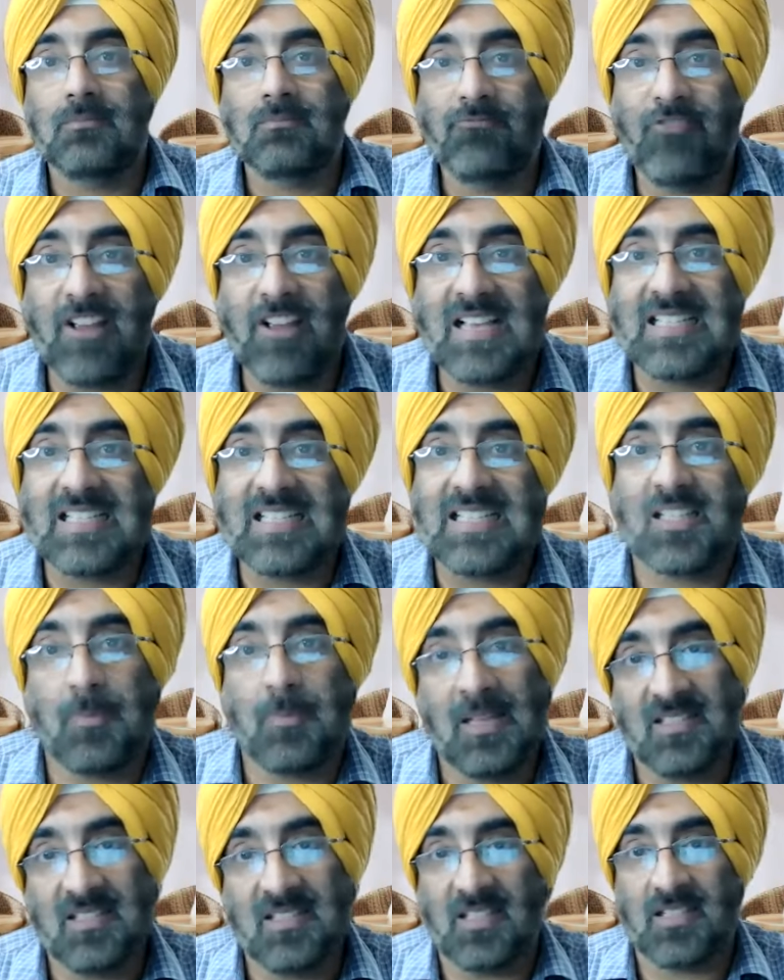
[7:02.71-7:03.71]
fixed
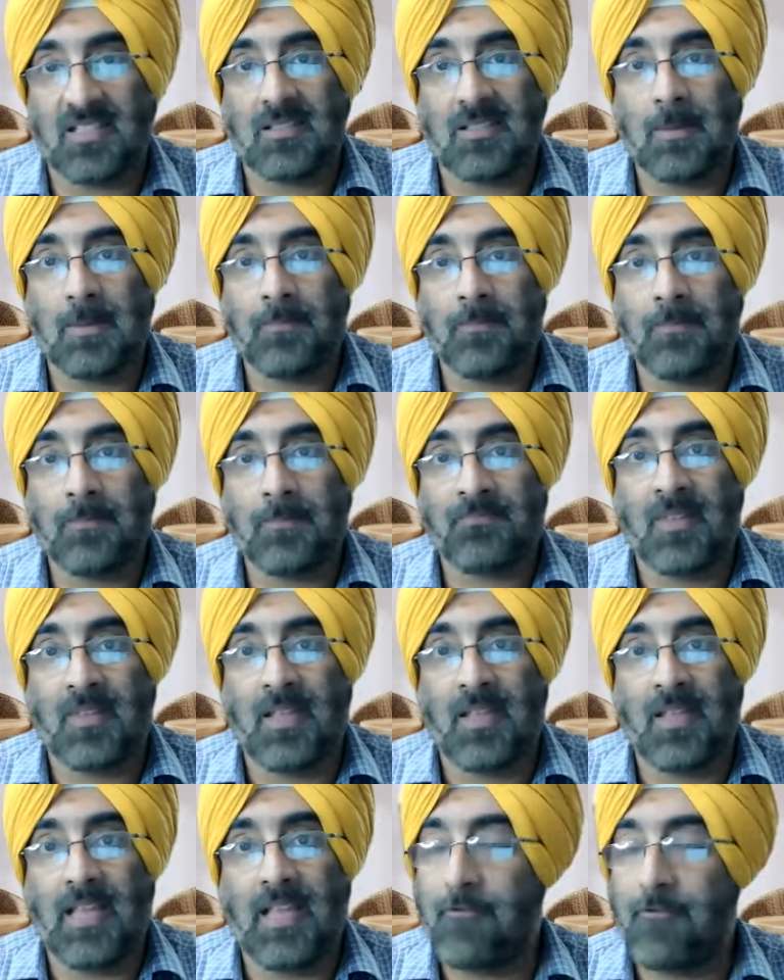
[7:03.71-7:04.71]
expenses.
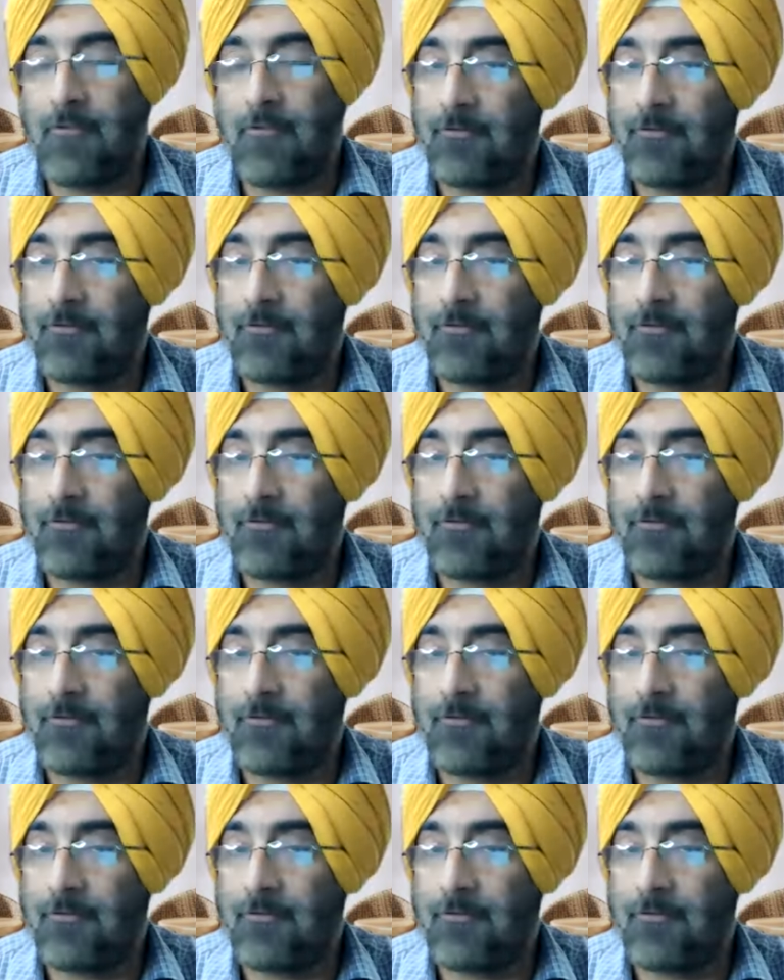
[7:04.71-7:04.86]
If